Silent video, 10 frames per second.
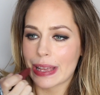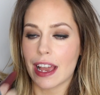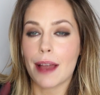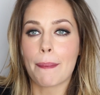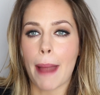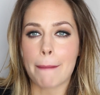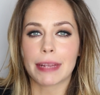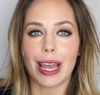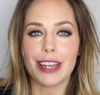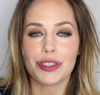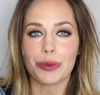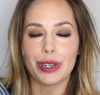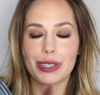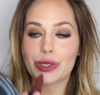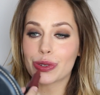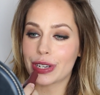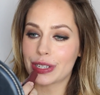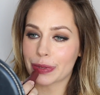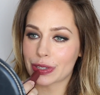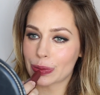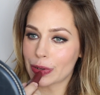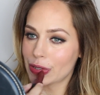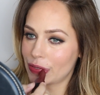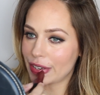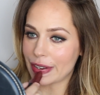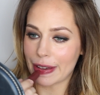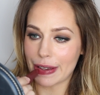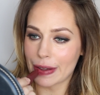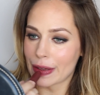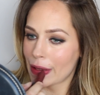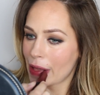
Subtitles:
I'm glad you all enjoyed my swatch video.